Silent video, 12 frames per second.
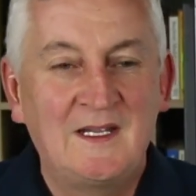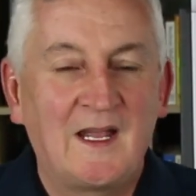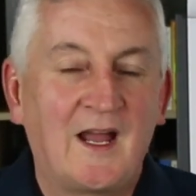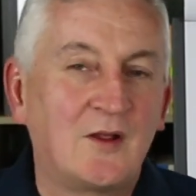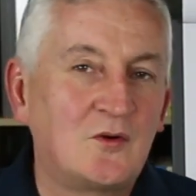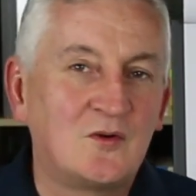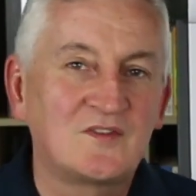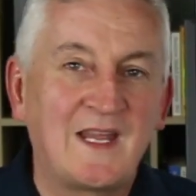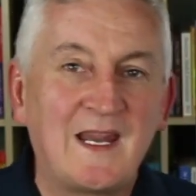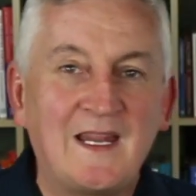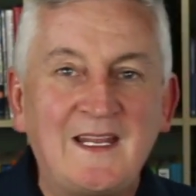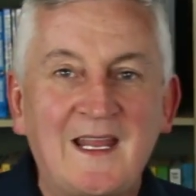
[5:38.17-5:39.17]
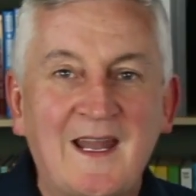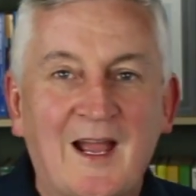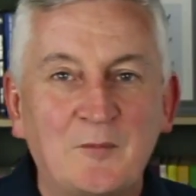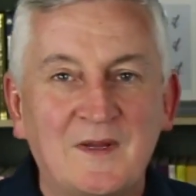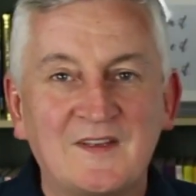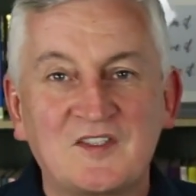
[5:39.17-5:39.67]
And of course, then linking
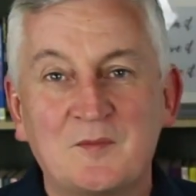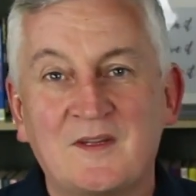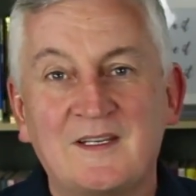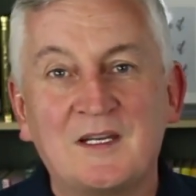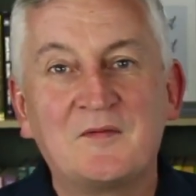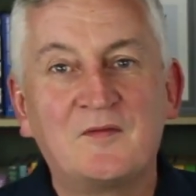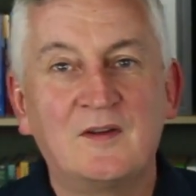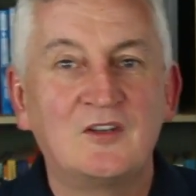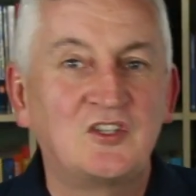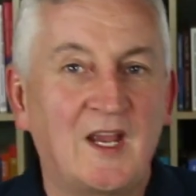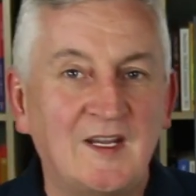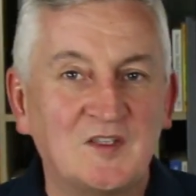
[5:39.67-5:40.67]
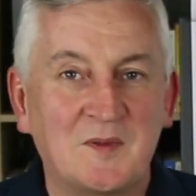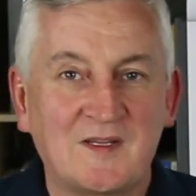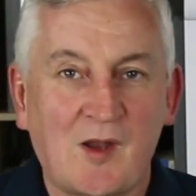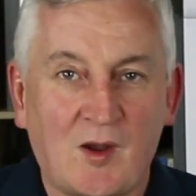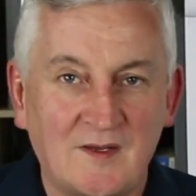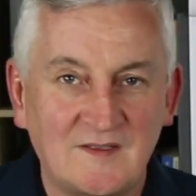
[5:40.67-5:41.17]
that with some of the different change
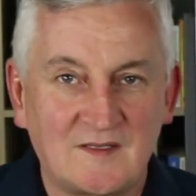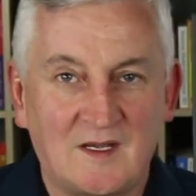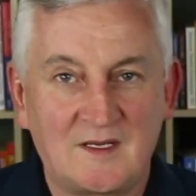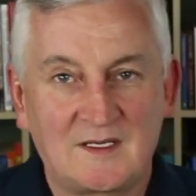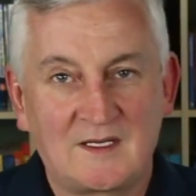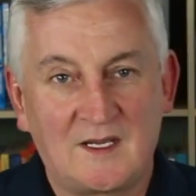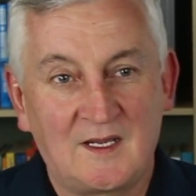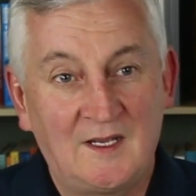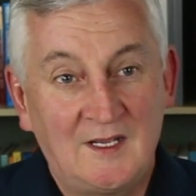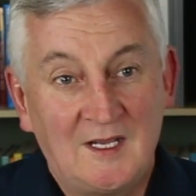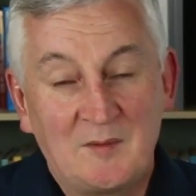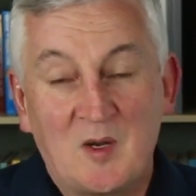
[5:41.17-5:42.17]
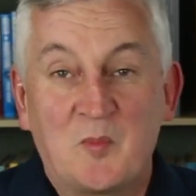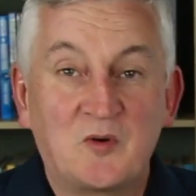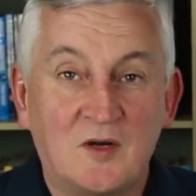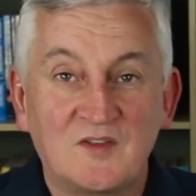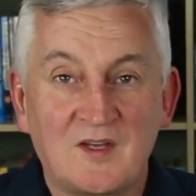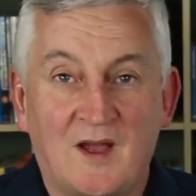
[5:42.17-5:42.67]
methodologies like the
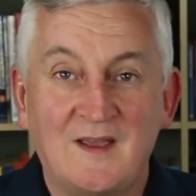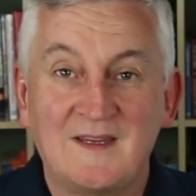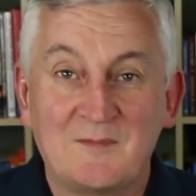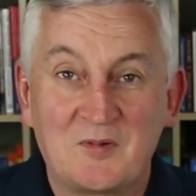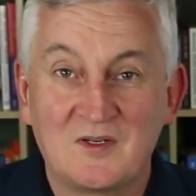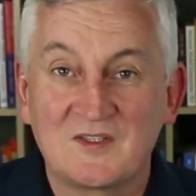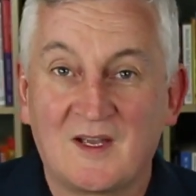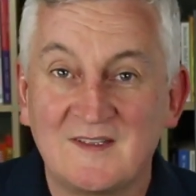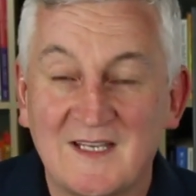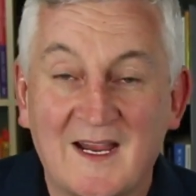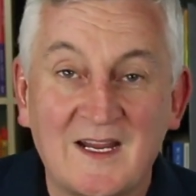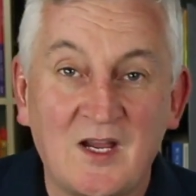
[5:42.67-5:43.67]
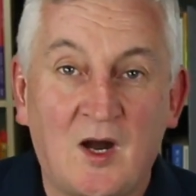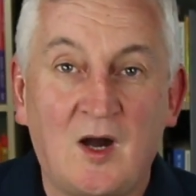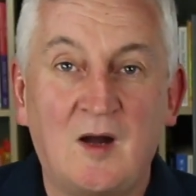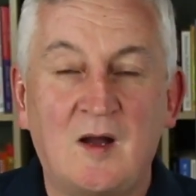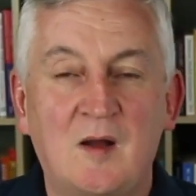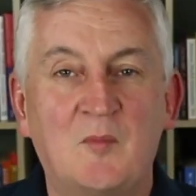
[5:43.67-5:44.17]
ProSize
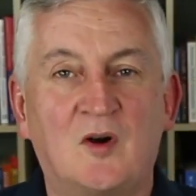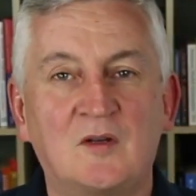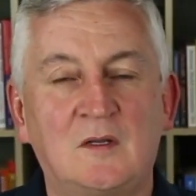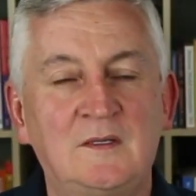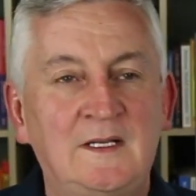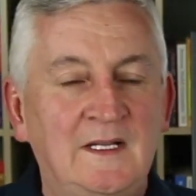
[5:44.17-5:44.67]
ADCAR model.